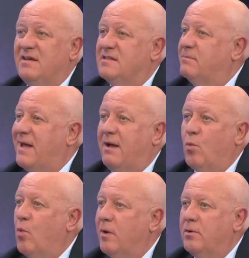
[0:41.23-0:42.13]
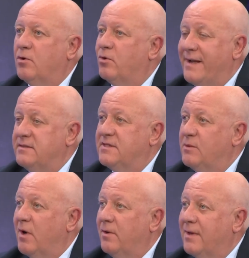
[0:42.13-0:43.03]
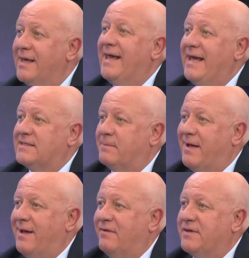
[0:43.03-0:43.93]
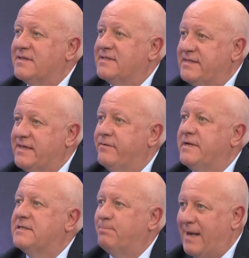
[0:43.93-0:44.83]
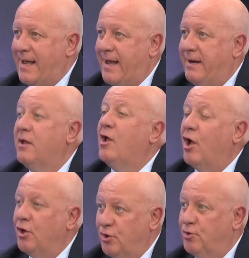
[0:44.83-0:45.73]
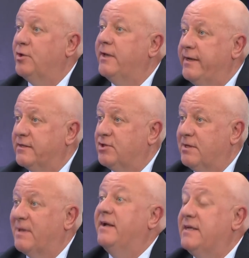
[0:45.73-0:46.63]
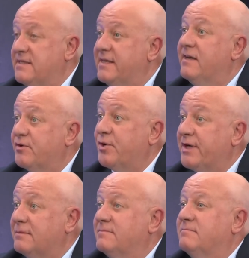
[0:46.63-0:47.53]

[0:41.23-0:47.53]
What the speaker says: think it's about woke or anti-woke. It's about having a serious plan and good leadership, and he's delivered on it.